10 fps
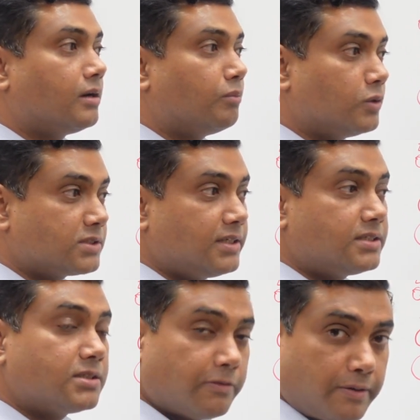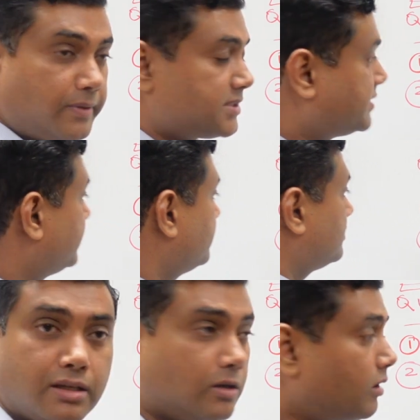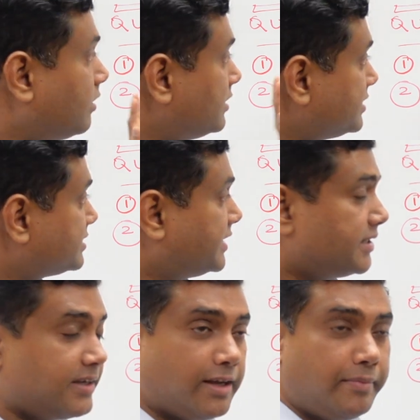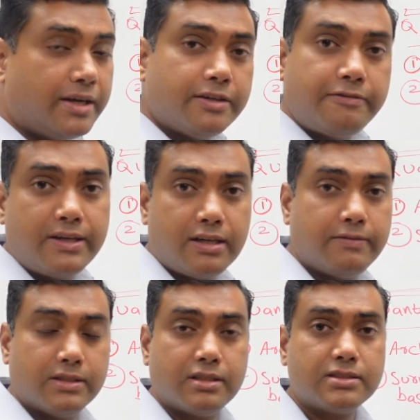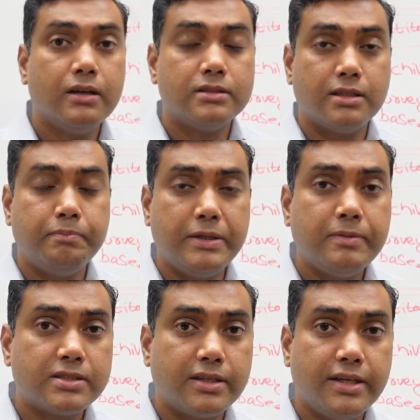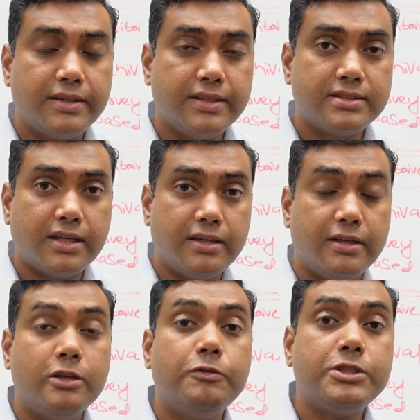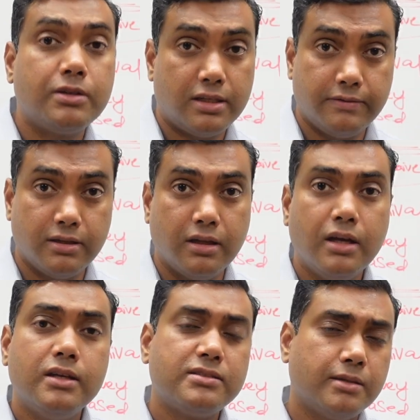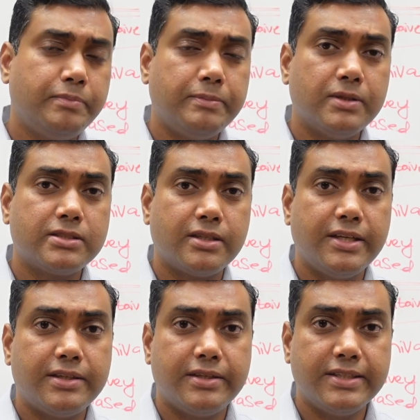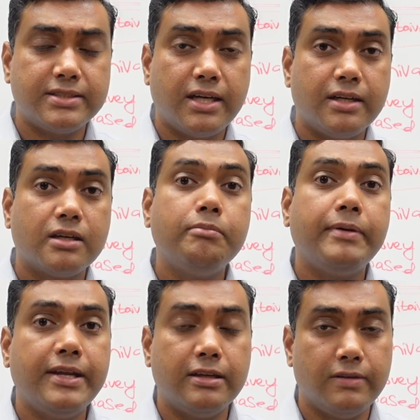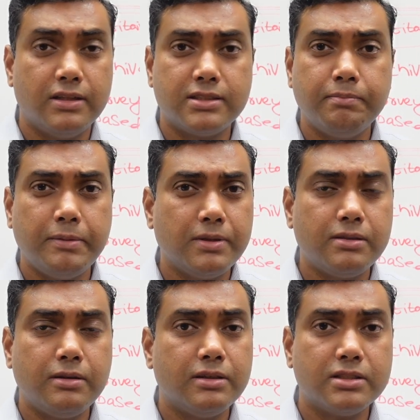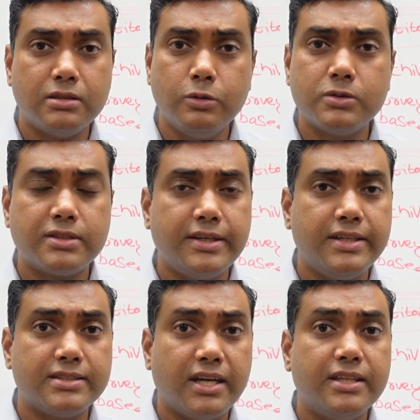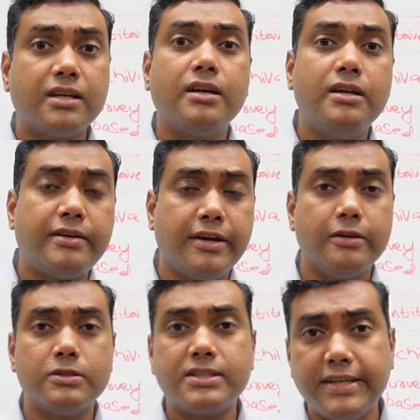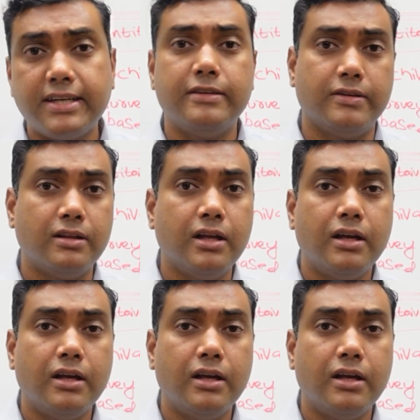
mostly survey-based data. Now, all this data can be at different levels. Some people study things at an individual level. Some people study things at a company level. Some people do studies at the country or state level.